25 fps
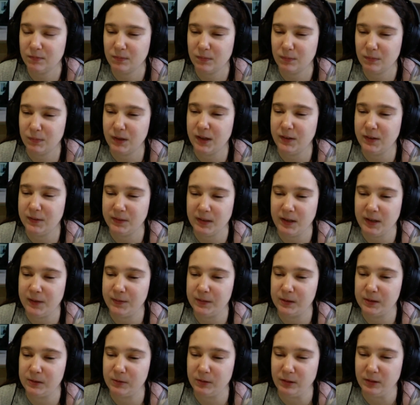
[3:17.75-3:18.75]
My
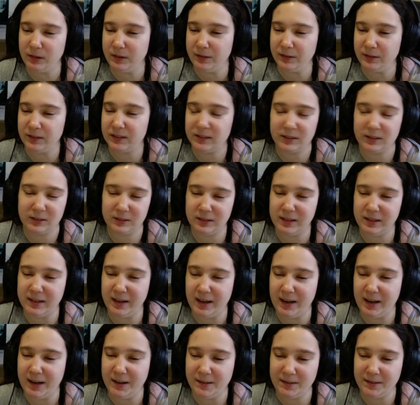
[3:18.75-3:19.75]
favorite was Green
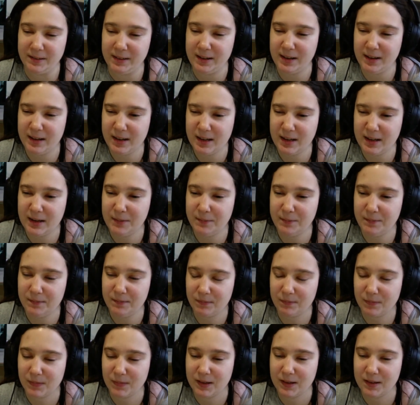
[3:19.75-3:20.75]
Eggs and Ham.
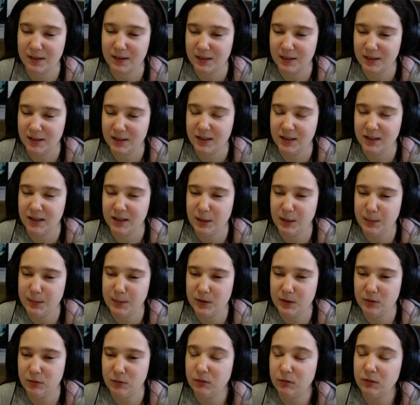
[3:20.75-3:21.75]
It'd be
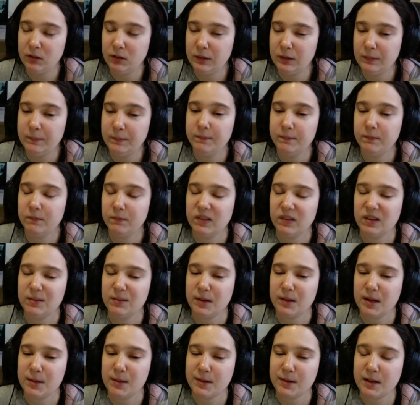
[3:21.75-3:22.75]
cool to
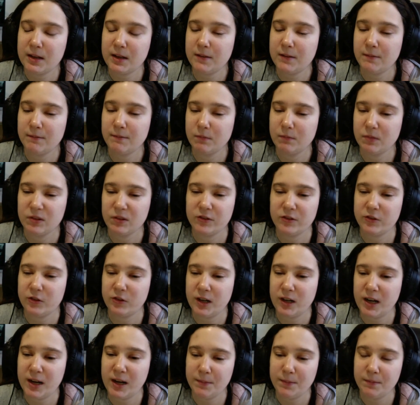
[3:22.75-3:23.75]
maybe
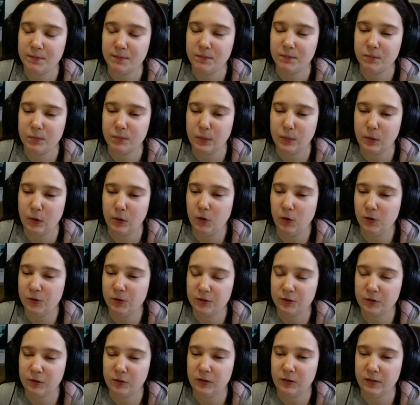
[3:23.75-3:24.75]
stream old
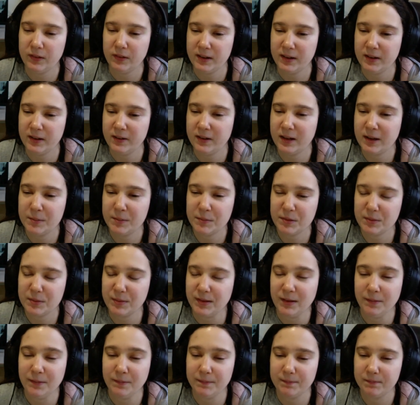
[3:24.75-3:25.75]
school video games,
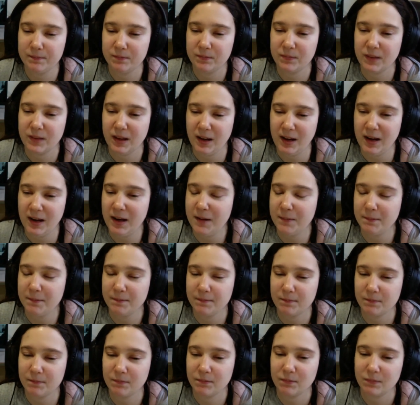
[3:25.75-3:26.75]
but hey,
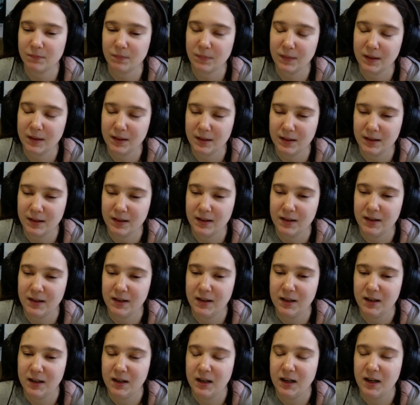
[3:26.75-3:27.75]

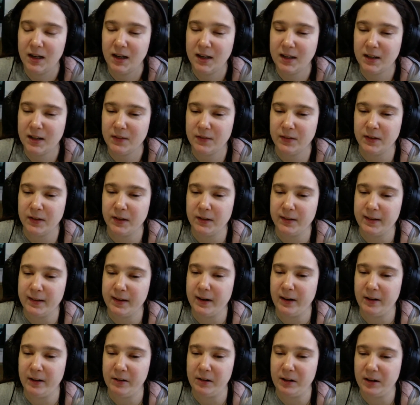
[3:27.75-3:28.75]
I could figure that
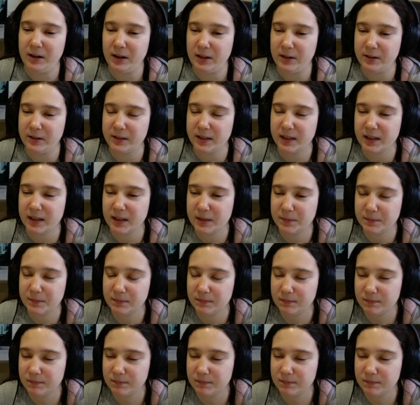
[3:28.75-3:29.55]
out another time.